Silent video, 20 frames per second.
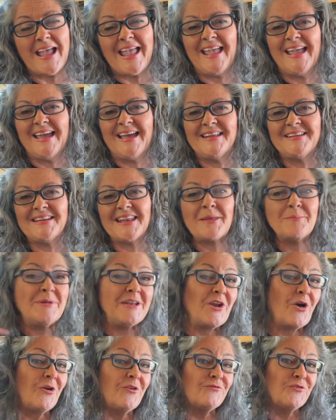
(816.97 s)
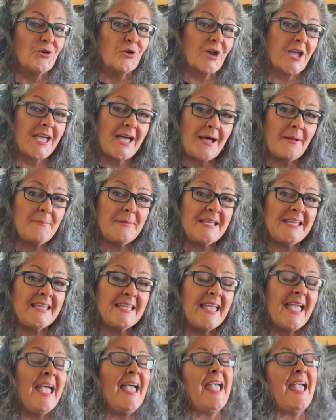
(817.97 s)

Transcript: and let me know if you're coming.